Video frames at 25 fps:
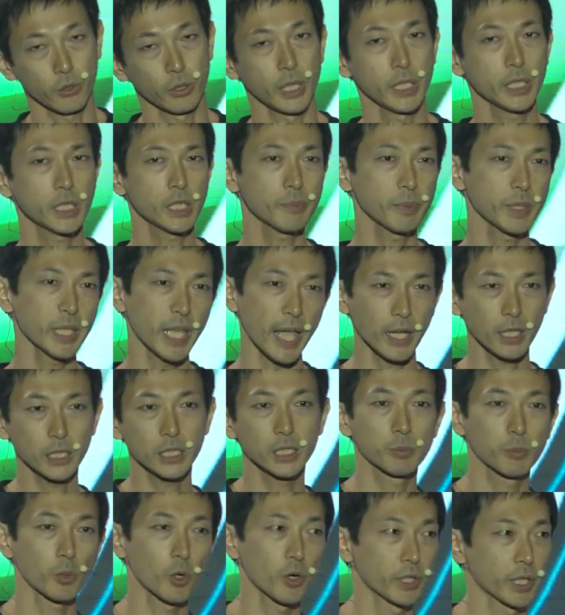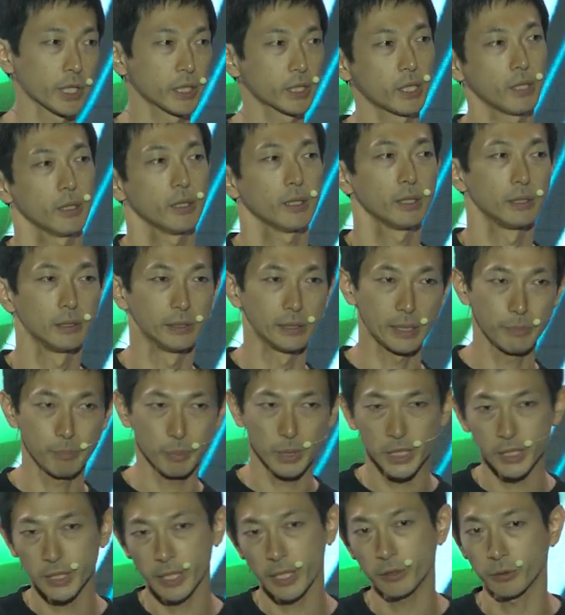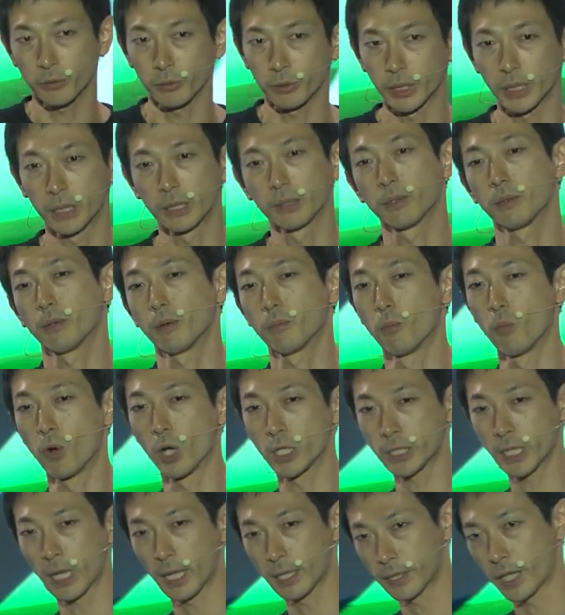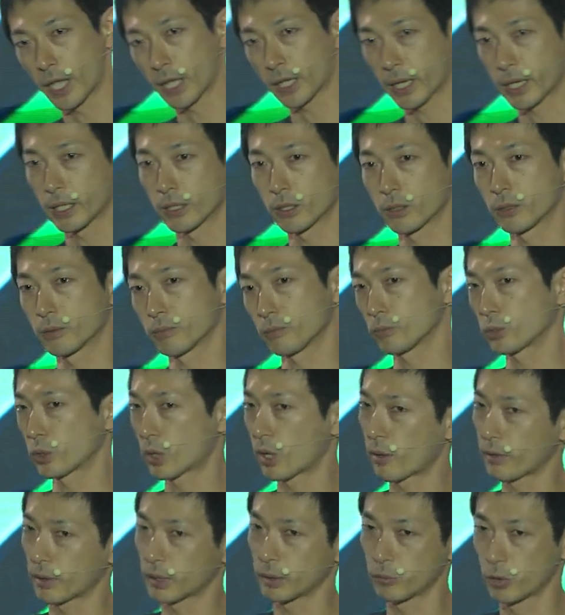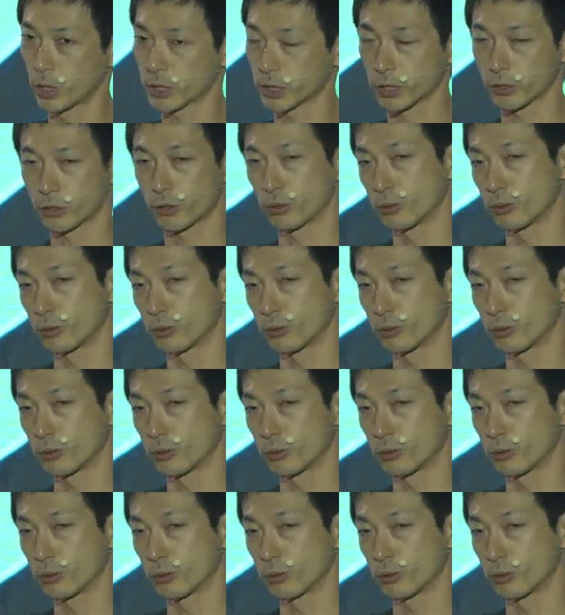it's been exploited repeatedly more than a decade, probably more than 2